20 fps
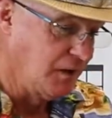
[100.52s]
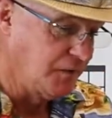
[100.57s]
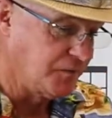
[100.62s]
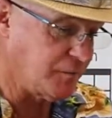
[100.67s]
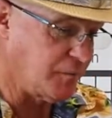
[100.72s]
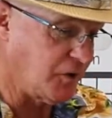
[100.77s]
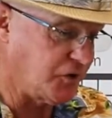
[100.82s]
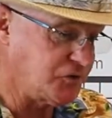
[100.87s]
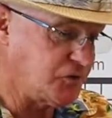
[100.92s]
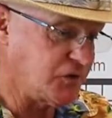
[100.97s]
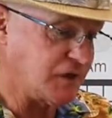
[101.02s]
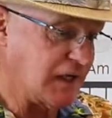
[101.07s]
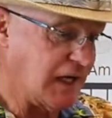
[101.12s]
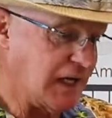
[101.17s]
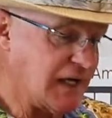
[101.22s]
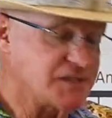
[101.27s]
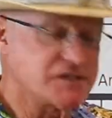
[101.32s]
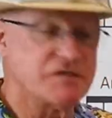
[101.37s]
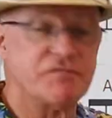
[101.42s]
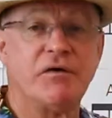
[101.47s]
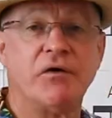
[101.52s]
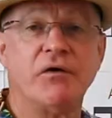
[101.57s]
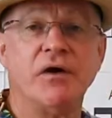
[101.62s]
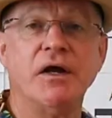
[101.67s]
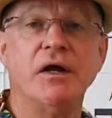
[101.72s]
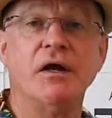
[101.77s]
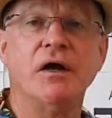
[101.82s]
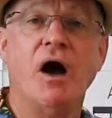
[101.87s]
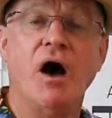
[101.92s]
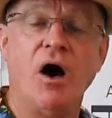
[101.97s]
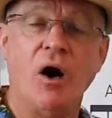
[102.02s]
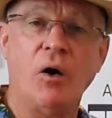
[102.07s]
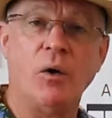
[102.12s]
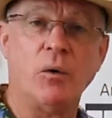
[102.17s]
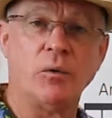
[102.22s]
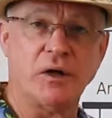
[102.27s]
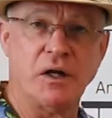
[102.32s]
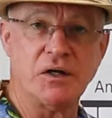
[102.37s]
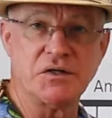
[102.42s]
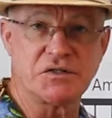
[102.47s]
The modern ukulele is a very
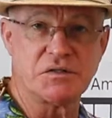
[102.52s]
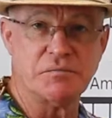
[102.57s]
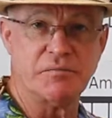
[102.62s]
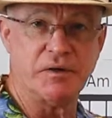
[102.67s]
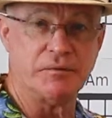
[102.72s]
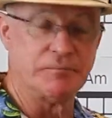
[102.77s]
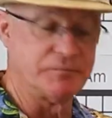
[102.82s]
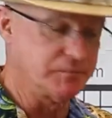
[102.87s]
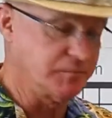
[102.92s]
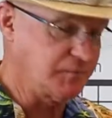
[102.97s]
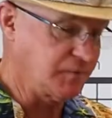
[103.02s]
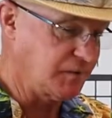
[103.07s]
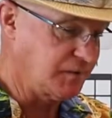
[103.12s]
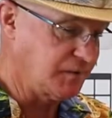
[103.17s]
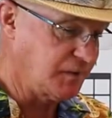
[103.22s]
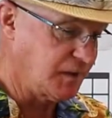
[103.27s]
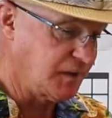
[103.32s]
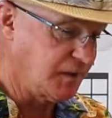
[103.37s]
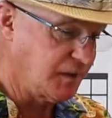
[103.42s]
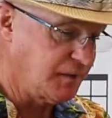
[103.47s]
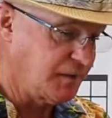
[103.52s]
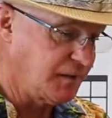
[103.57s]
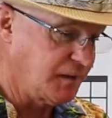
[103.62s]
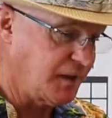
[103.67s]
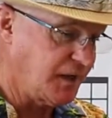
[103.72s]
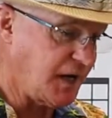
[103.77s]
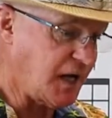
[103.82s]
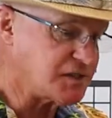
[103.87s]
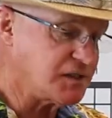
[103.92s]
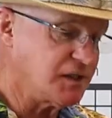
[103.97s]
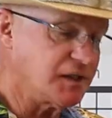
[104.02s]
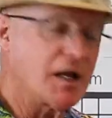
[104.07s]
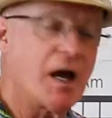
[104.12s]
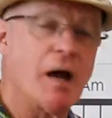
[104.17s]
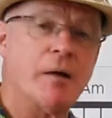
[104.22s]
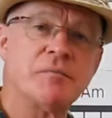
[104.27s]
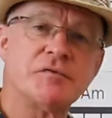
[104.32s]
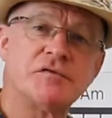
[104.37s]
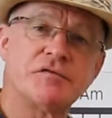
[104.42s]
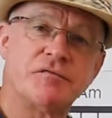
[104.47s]
old instrument. It actually
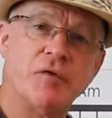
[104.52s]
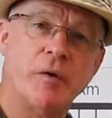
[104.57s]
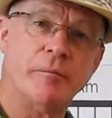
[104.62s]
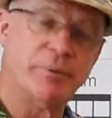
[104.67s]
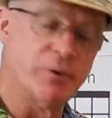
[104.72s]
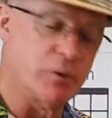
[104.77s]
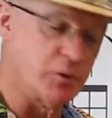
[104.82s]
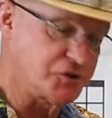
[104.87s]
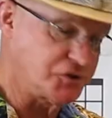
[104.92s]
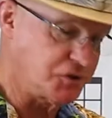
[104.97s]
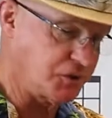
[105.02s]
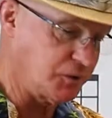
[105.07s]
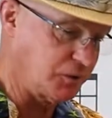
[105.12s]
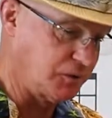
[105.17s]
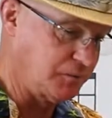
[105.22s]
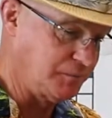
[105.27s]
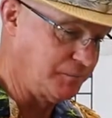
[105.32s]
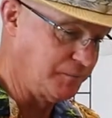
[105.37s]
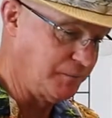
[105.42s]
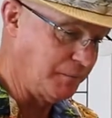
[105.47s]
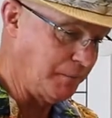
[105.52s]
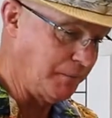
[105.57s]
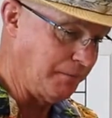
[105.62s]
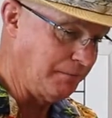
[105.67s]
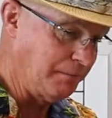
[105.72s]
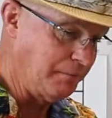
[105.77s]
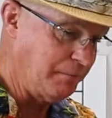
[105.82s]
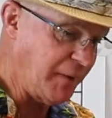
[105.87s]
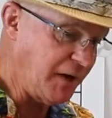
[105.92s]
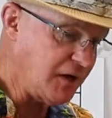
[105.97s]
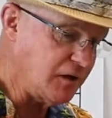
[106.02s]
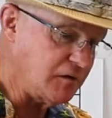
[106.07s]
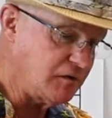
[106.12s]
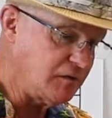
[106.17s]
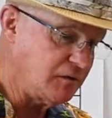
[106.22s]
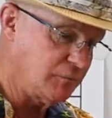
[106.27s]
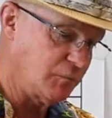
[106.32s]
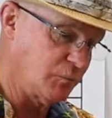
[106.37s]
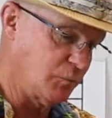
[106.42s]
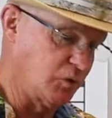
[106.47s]
comes from Portugal.
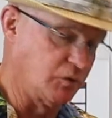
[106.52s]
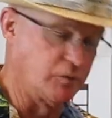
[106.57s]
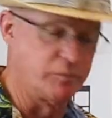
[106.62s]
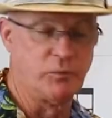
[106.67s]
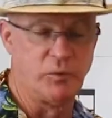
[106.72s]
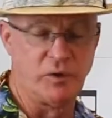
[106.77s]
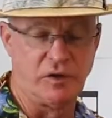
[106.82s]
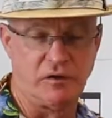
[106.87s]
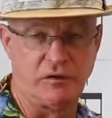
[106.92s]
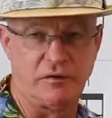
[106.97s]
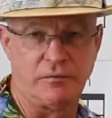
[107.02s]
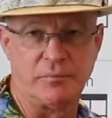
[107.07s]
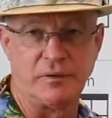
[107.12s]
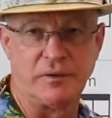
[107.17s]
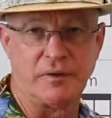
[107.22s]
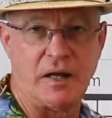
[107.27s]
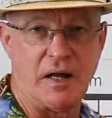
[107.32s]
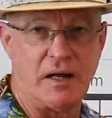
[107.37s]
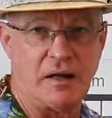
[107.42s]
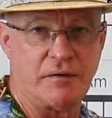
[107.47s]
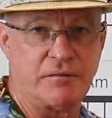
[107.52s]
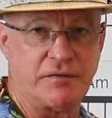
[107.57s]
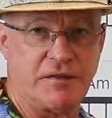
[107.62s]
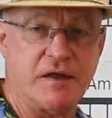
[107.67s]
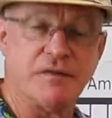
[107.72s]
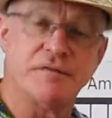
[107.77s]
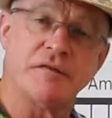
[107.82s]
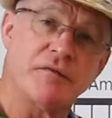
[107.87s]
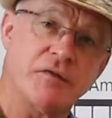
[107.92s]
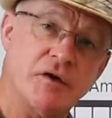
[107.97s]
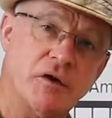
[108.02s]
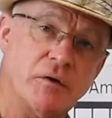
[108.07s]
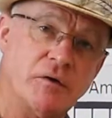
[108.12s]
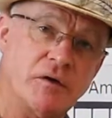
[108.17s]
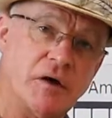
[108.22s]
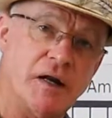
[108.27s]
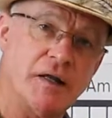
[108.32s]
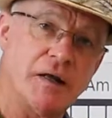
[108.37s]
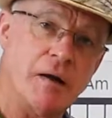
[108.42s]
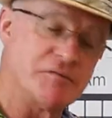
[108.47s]
Many will think that the
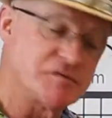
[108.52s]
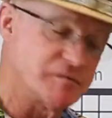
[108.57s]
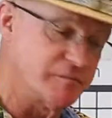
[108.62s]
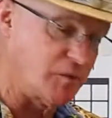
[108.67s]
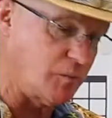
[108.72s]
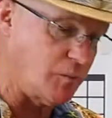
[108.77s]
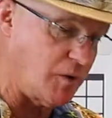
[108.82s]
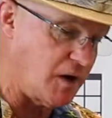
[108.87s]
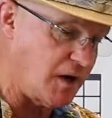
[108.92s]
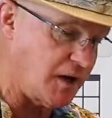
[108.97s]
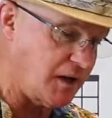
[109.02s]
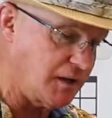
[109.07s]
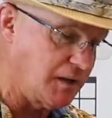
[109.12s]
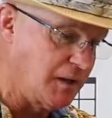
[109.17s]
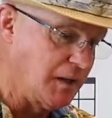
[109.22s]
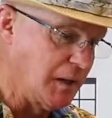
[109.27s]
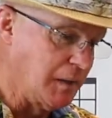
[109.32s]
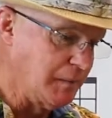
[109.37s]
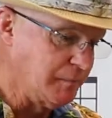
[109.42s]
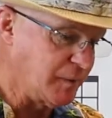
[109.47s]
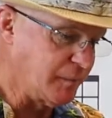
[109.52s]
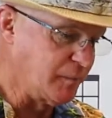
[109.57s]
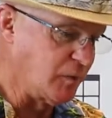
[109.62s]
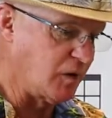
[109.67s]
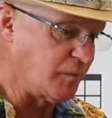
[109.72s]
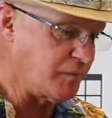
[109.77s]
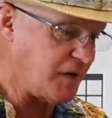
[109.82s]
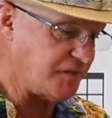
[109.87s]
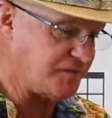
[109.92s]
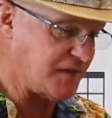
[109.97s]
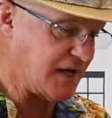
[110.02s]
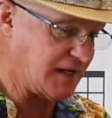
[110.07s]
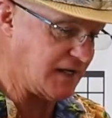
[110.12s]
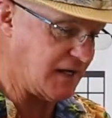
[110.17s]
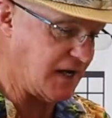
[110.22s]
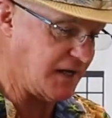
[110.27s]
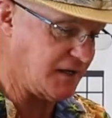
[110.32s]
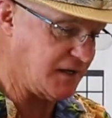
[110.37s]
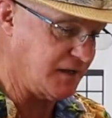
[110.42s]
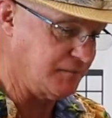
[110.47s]
ukulele comes from Hawaii, but more about that
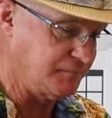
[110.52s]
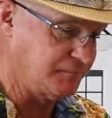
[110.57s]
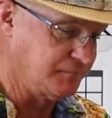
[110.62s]
later.